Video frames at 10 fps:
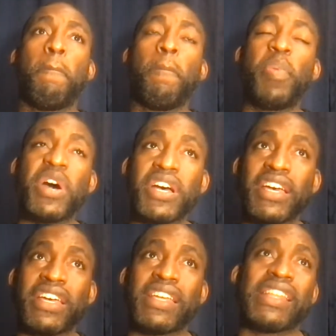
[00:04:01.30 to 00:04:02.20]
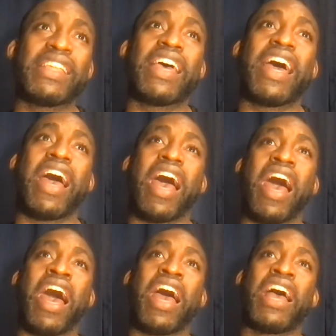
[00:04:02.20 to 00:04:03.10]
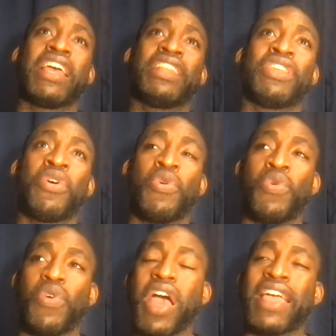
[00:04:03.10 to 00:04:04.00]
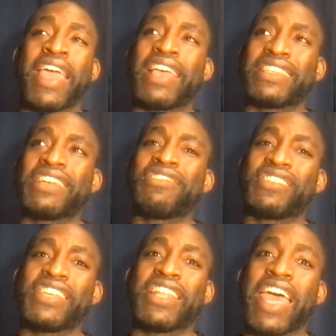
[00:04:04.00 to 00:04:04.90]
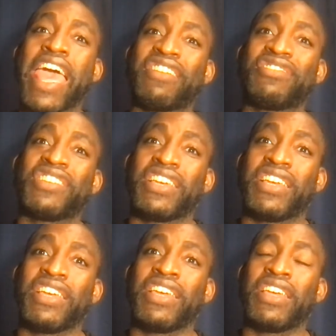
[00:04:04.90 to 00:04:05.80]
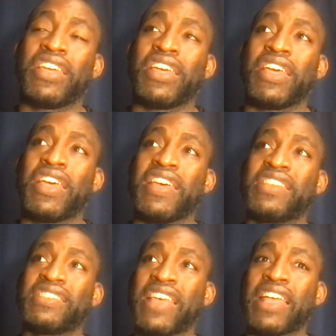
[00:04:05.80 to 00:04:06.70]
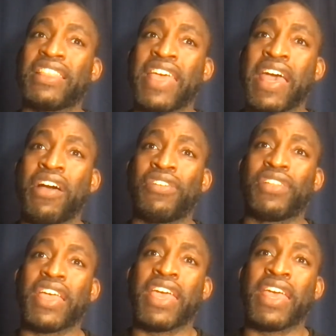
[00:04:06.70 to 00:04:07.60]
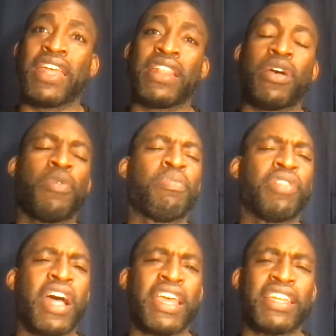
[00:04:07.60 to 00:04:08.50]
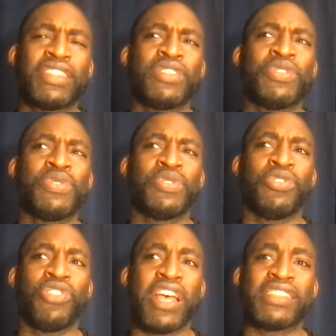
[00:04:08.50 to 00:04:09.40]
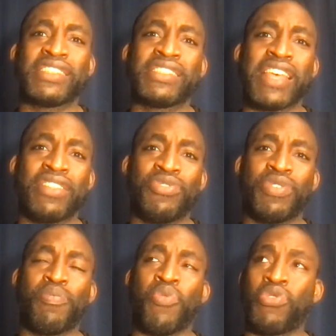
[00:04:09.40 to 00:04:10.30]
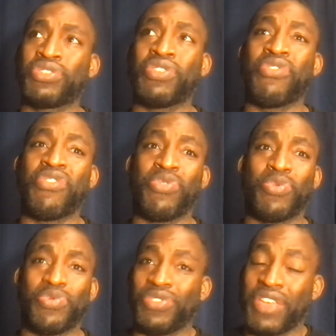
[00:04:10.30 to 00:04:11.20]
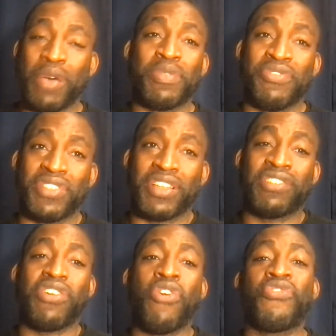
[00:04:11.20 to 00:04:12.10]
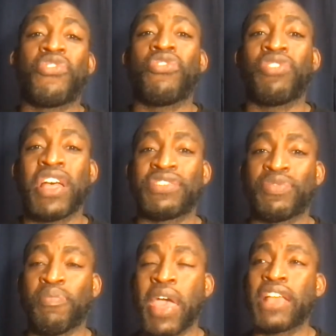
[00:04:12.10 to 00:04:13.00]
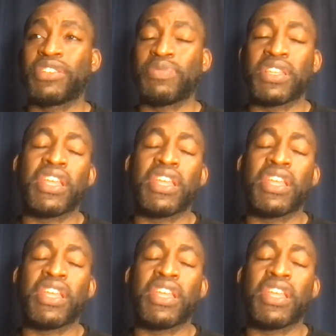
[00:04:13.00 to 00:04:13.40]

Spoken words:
but I can't sit here and say that I actually sat down and apply it to lessons. I do it more so to help me with the overall classroom management.